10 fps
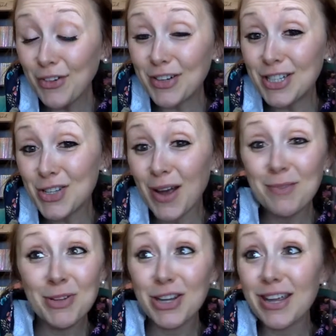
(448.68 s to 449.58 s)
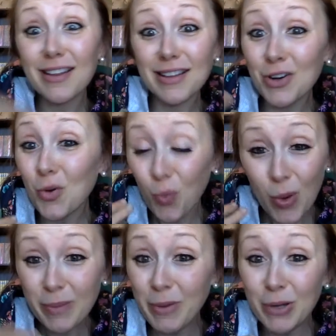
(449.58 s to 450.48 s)
So I'm looking a little
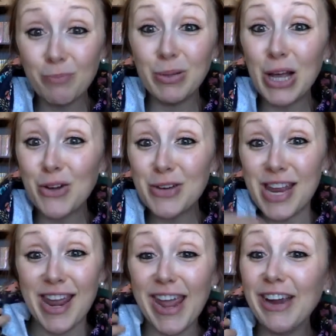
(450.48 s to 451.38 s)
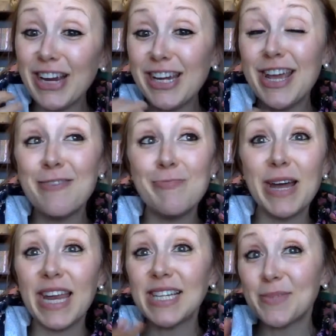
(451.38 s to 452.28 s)
windblown and harried,
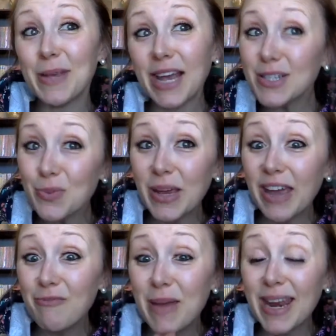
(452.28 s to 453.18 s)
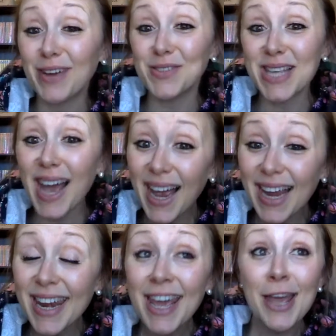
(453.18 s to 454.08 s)
but it's because we have been
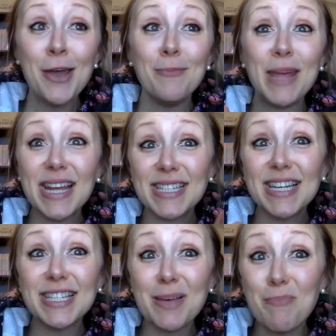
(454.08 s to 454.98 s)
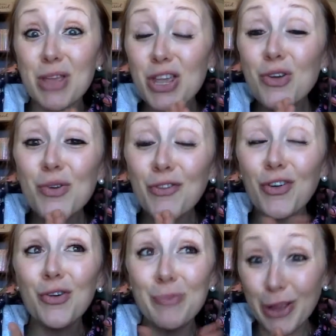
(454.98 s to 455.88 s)
outside because it is a
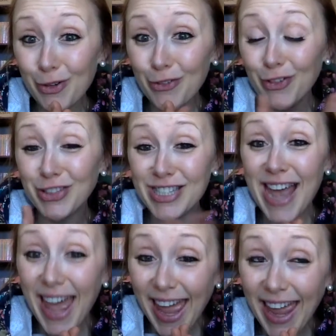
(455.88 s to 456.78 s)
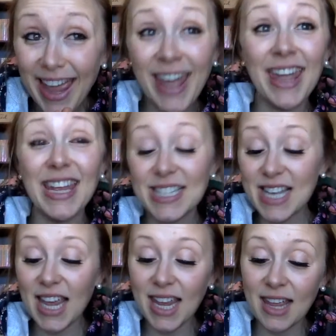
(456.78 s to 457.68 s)
beautiful, beautiful day. It's
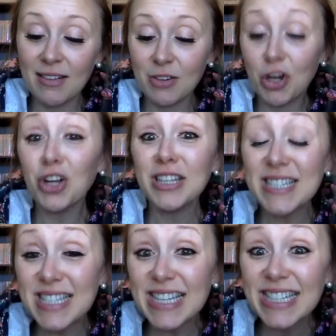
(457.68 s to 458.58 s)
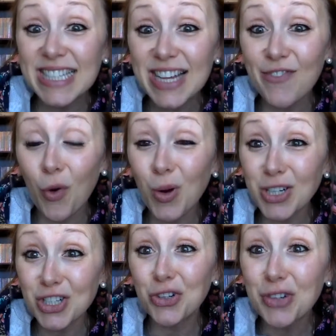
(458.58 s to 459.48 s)
like currently 64
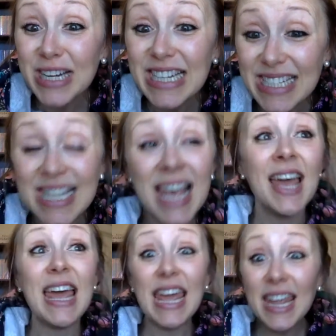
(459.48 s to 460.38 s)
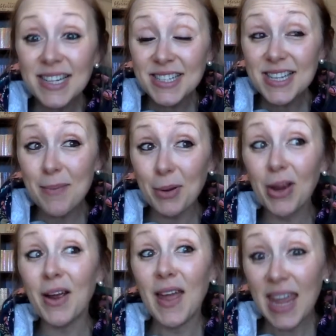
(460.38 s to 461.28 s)
degrees in
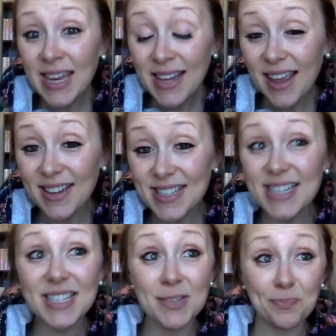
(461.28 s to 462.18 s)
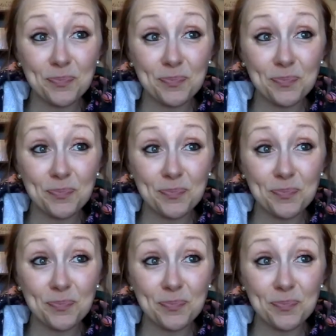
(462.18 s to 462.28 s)
December in Kansas.